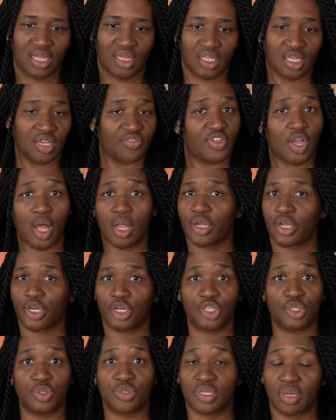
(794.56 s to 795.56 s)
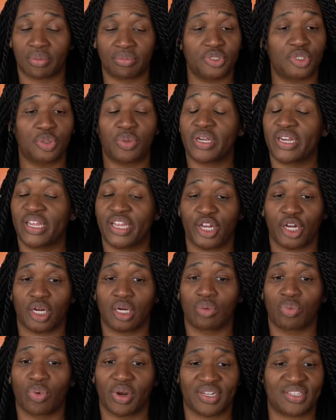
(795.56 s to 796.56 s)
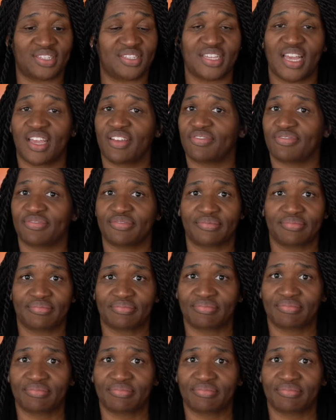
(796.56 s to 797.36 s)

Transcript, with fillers: Look, if y'all are going to do something, do it here where it's safe.